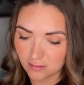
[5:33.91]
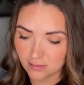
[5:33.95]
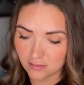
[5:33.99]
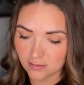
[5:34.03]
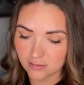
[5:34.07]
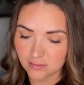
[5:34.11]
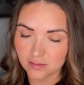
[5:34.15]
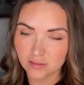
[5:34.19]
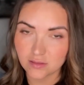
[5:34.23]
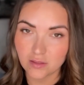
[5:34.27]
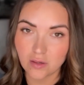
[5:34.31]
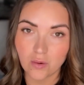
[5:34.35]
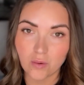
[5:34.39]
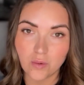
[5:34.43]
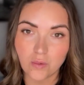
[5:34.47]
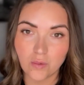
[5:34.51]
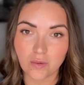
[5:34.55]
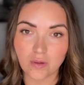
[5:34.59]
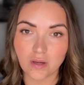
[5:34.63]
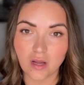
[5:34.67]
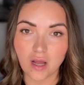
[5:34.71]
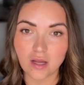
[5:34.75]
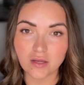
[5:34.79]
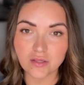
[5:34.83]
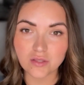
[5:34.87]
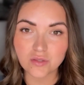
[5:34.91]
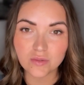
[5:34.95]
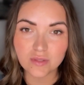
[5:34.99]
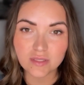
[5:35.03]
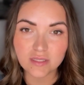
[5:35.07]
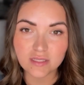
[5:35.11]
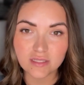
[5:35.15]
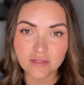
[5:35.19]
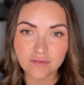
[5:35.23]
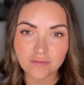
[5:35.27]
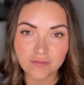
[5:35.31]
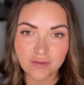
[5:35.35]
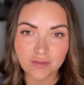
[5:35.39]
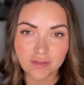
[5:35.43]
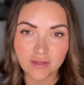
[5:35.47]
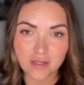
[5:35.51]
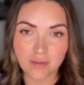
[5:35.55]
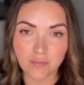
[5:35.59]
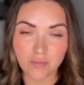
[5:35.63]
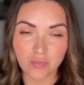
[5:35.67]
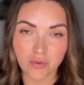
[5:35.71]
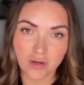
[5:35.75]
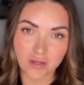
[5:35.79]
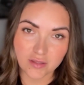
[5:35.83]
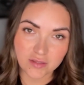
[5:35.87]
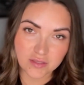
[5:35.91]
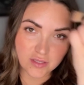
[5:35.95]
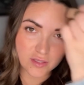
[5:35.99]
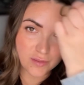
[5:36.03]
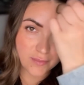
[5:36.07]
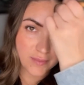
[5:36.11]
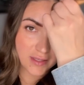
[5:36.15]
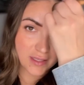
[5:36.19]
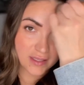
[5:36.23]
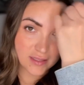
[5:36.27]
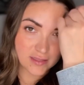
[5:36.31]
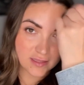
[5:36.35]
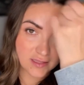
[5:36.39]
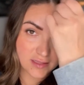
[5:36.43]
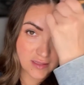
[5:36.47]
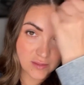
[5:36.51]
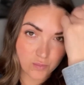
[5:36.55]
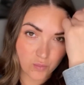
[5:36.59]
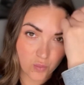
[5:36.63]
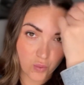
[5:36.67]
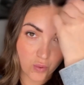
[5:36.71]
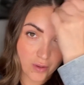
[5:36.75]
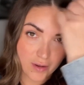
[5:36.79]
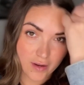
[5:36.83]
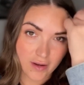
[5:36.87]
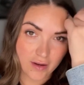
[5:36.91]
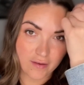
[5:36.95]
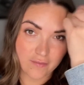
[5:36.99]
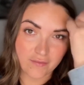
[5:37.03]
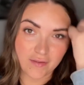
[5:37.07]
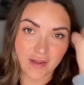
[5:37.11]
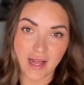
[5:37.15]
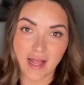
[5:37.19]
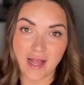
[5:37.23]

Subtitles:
So contour is different than bronzer because it's more of an